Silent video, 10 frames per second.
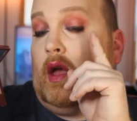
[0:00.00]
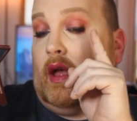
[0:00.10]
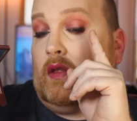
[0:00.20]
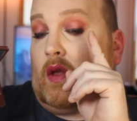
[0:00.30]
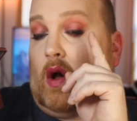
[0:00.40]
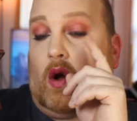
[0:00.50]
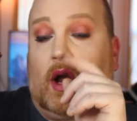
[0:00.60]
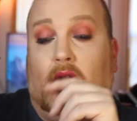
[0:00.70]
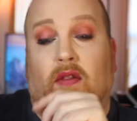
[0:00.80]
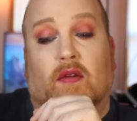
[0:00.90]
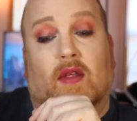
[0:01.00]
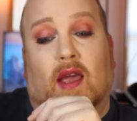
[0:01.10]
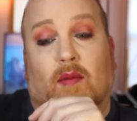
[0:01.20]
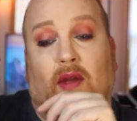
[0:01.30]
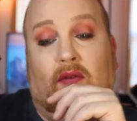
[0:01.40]
it's all kind of the
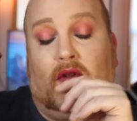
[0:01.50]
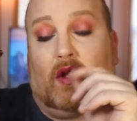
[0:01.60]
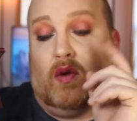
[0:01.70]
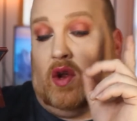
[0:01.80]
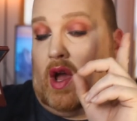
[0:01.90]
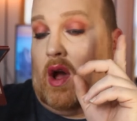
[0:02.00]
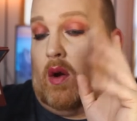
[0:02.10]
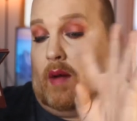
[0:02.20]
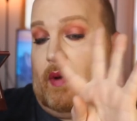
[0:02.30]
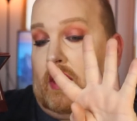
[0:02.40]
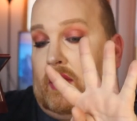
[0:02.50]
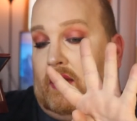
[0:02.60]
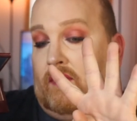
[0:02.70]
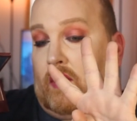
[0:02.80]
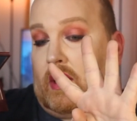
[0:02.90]
same, even though, you know, I put on
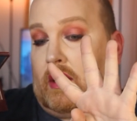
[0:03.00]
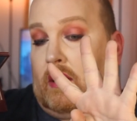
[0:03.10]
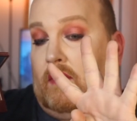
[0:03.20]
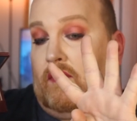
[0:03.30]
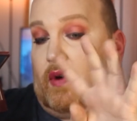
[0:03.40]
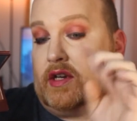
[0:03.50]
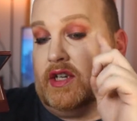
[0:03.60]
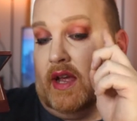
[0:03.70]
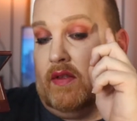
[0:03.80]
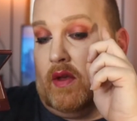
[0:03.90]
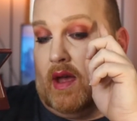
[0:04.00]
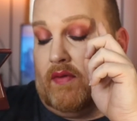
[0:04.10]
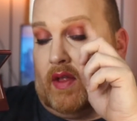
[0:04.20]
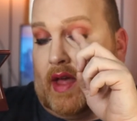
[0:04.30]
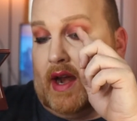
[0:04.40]
like four shades. So you
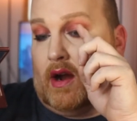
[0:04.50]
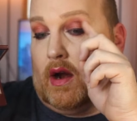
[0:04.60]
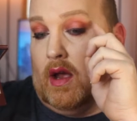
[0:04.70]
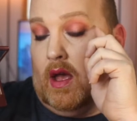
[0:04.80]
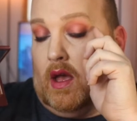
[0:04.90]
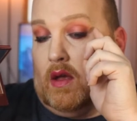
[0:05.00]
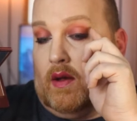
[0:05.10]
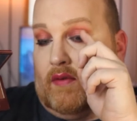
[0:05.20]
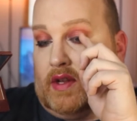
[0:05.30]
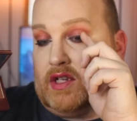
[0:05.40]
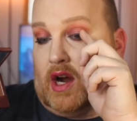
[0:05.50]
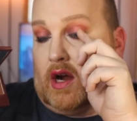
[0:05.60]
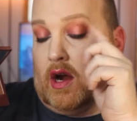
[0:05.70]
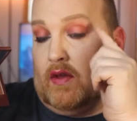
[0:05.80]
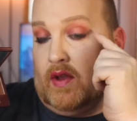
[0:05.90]
have the lighter, you have the
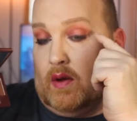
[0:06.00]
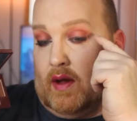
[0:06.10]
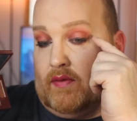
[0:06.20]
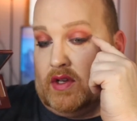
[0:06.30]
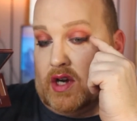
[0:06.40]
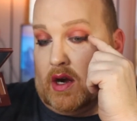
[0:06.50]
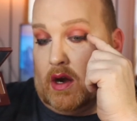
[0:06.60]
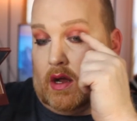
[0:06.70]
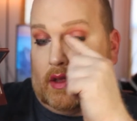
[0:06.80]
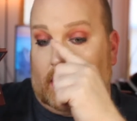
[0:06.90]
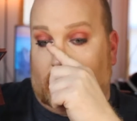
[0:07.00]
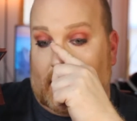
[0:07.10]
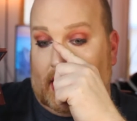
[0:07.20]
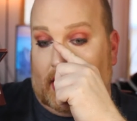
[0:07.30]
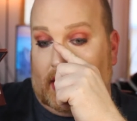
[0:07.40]
darker, and then you have the darker on the
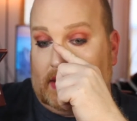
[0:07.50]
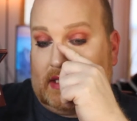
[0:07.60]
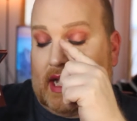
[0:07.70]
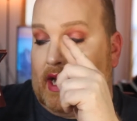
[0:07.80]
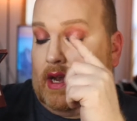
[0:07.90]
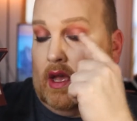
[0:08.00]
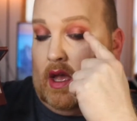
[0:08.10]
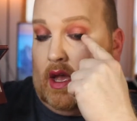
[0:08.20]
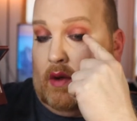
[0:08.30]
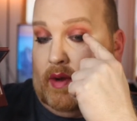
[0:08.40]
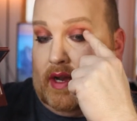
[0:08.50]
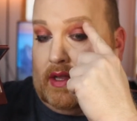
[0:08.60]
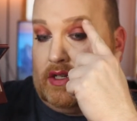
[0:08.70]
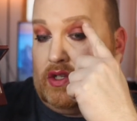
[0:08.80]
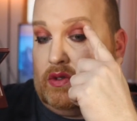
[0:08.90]
side and inside, and we did
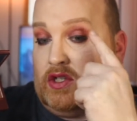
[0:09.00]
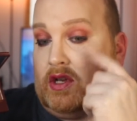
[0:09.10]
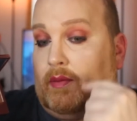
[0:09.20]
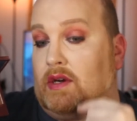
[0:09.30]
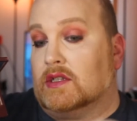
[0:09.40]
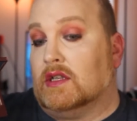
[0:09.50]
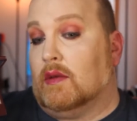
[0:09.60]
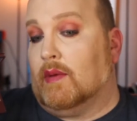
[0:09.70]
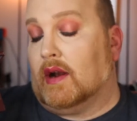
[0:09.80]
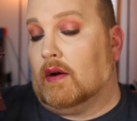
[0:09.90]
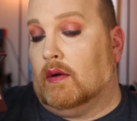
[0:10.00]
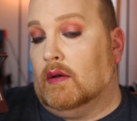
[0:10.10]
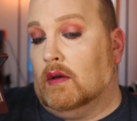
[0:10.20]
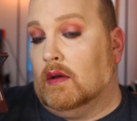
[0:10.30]
the two shimmers in the middle.